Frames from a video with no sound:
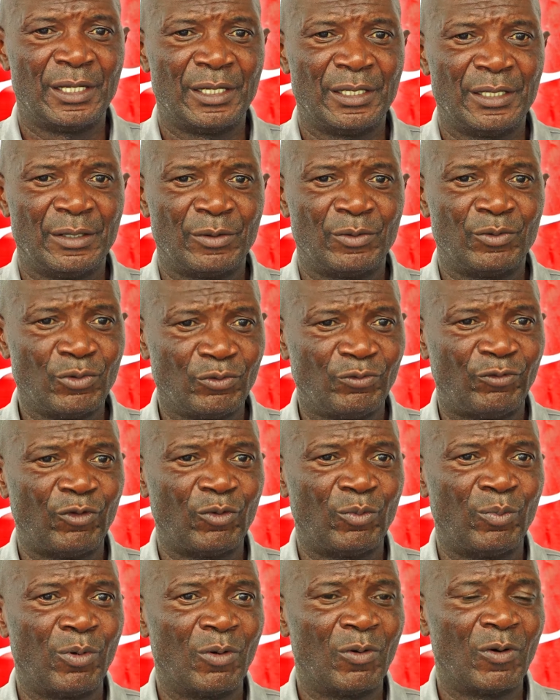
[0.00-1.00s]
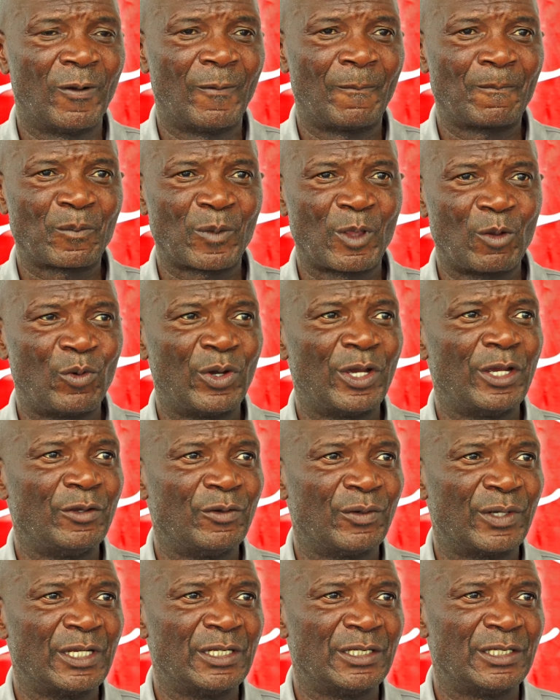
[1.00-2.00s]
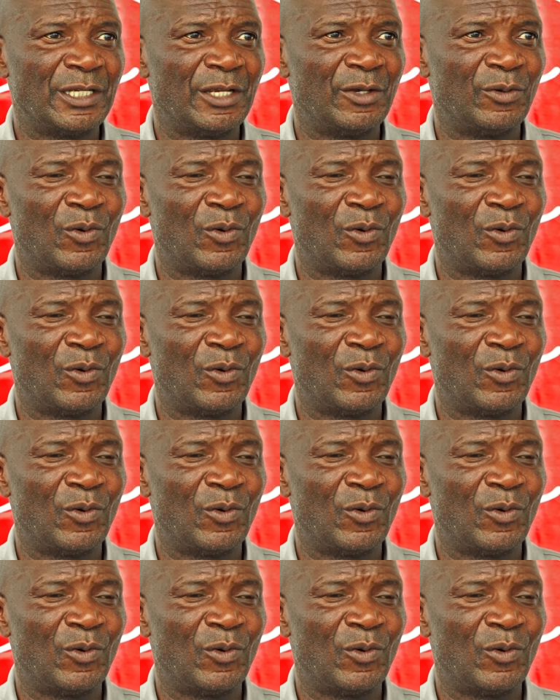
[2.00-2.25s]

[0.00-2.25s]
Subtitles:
And good football, where you can say,